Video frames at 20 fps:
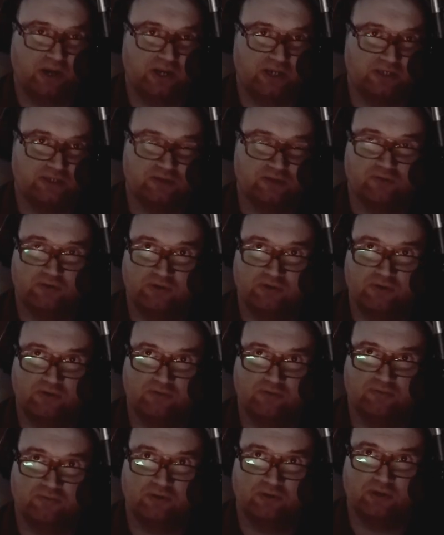or your
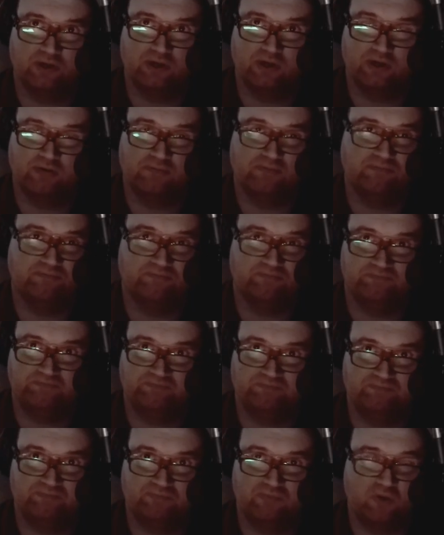
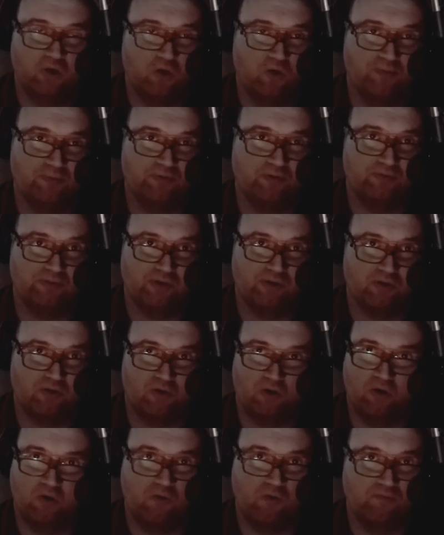home computer, or
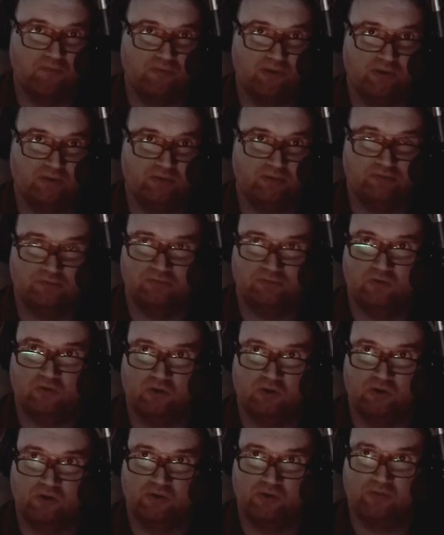home built,
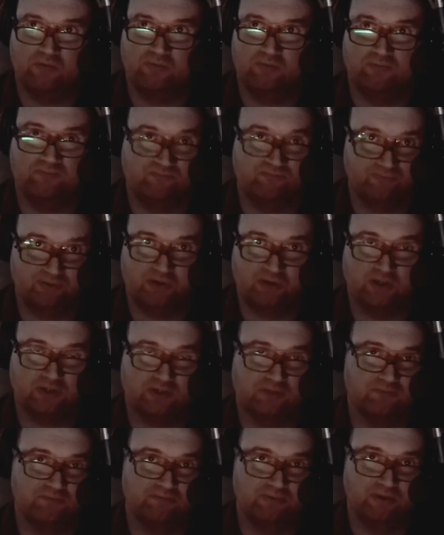or custom
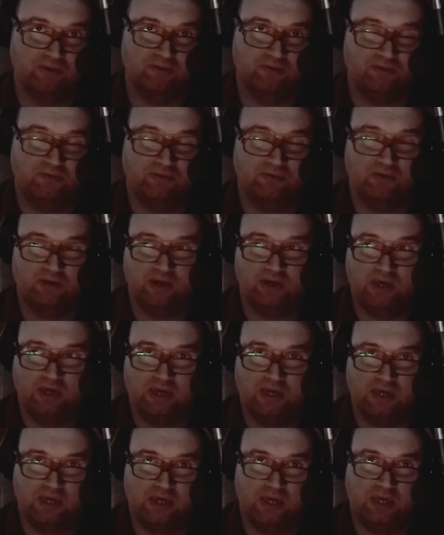built.
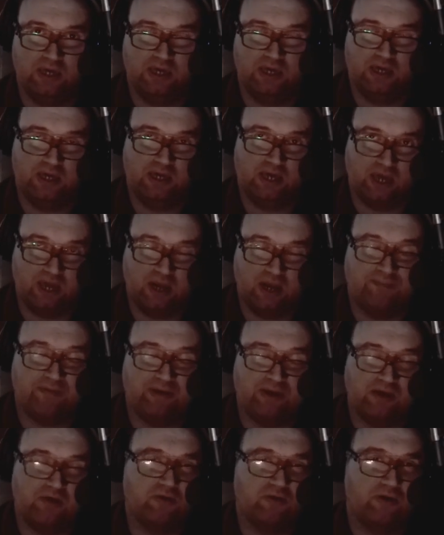And I've been
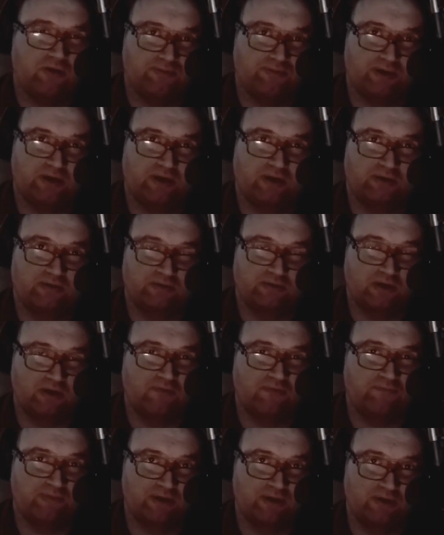hearing of that they've
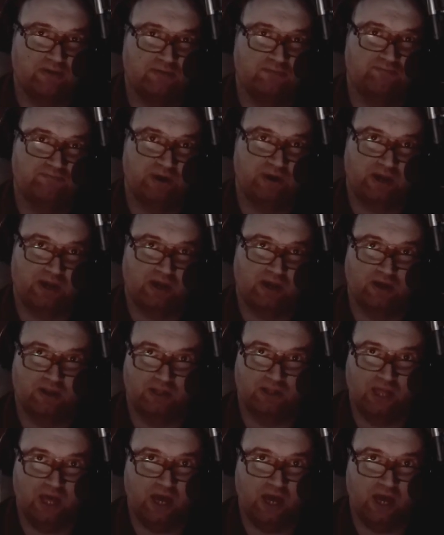been breaking a lot